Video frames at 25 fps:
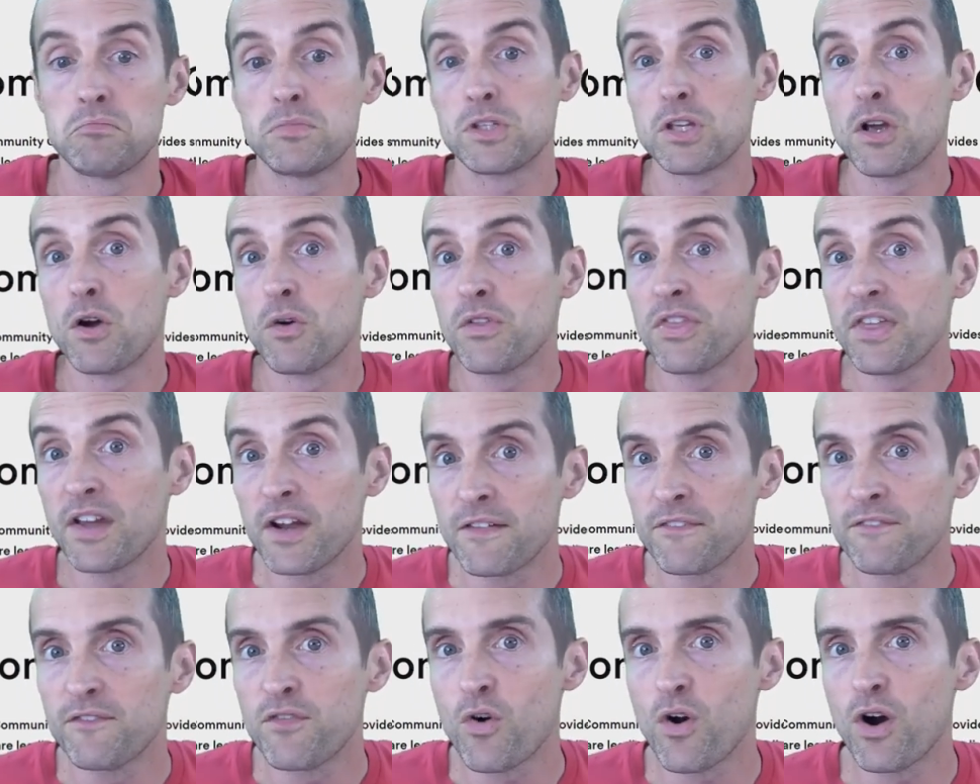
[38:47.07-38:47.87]
So
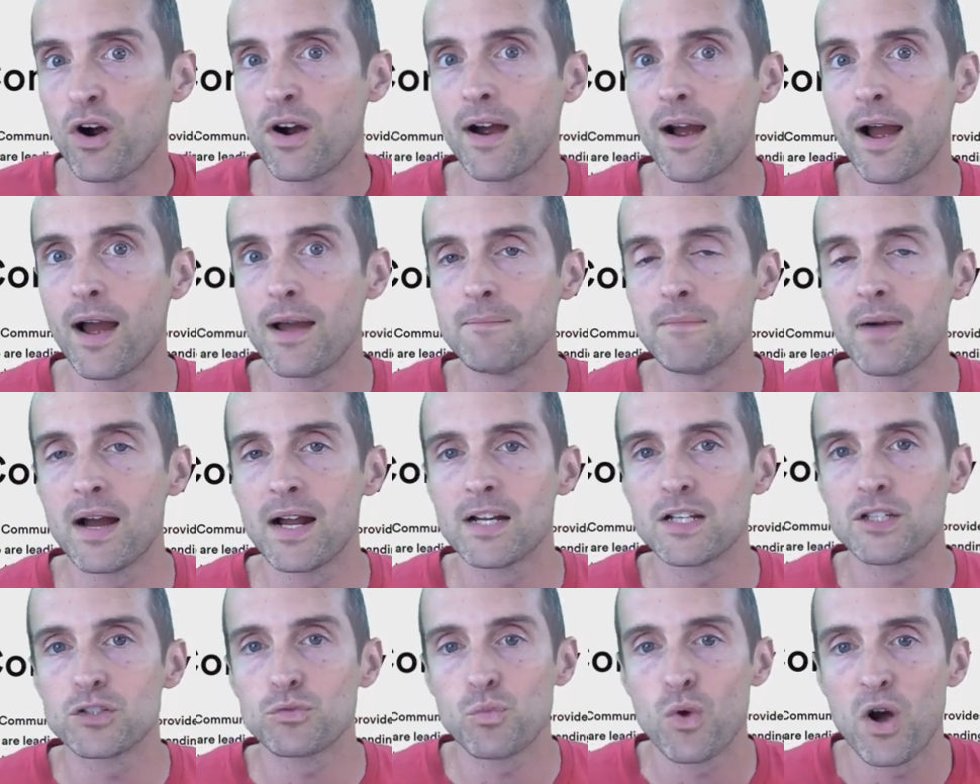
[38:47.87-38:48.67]
therefore, I
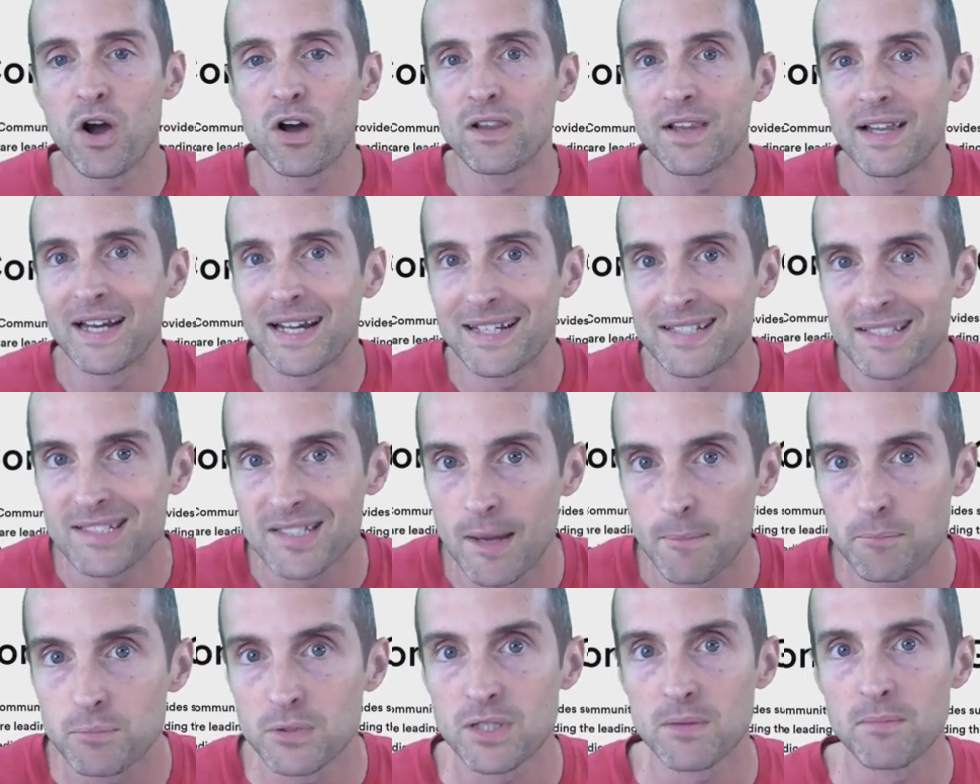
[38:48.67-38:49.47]
might as well
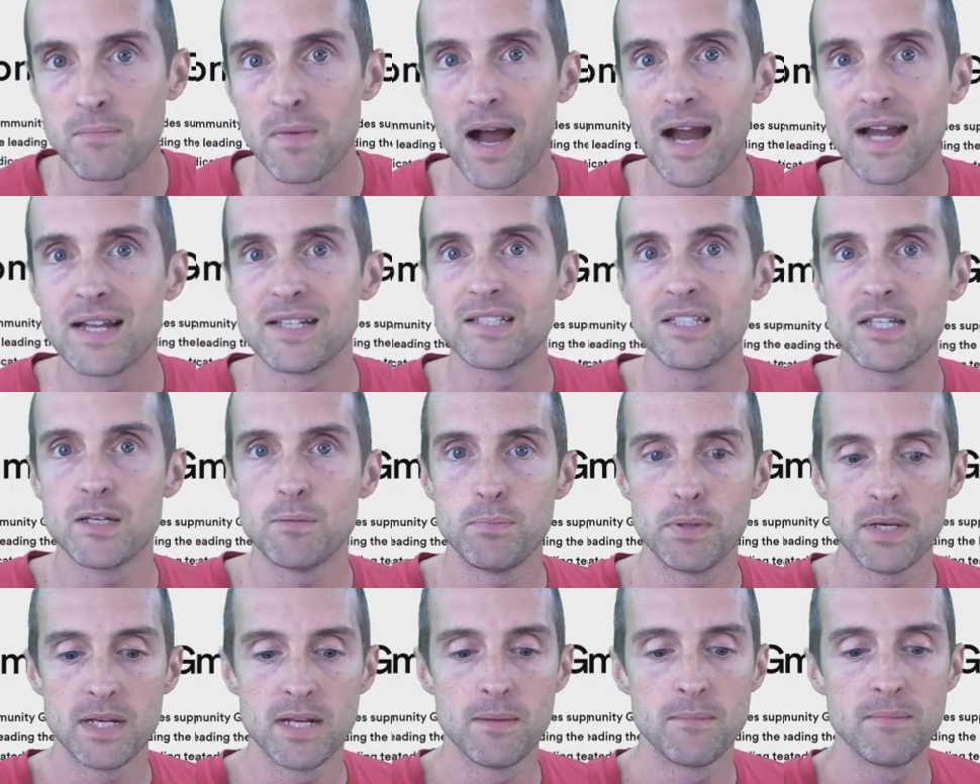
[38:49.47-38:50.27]
accept some
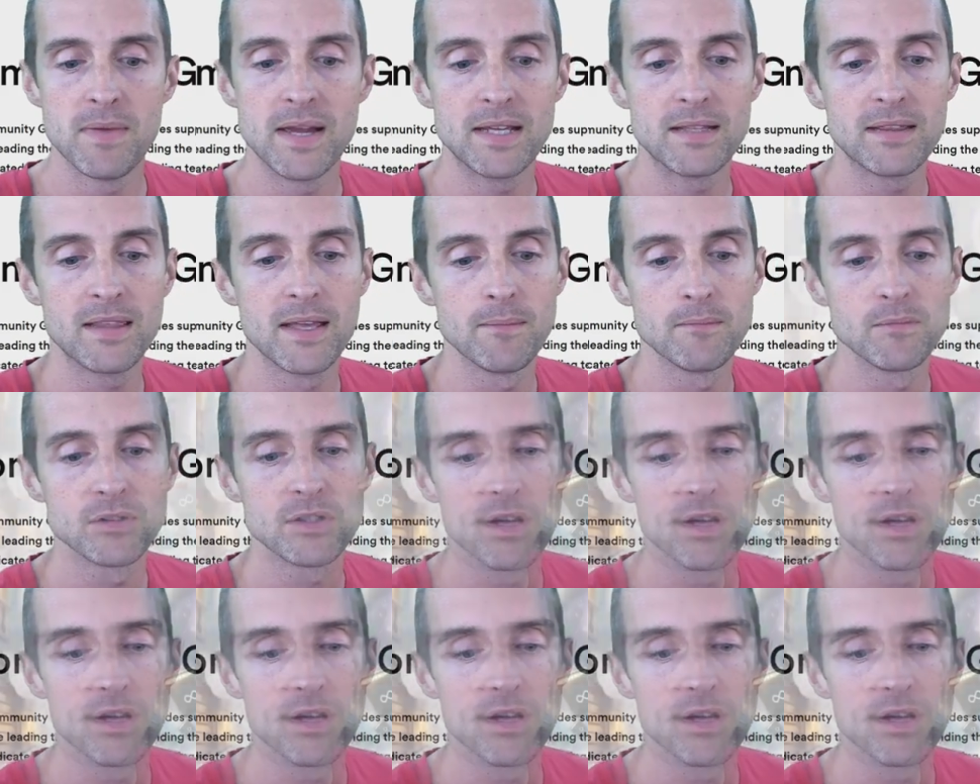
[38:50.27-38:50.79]
ICP to make them.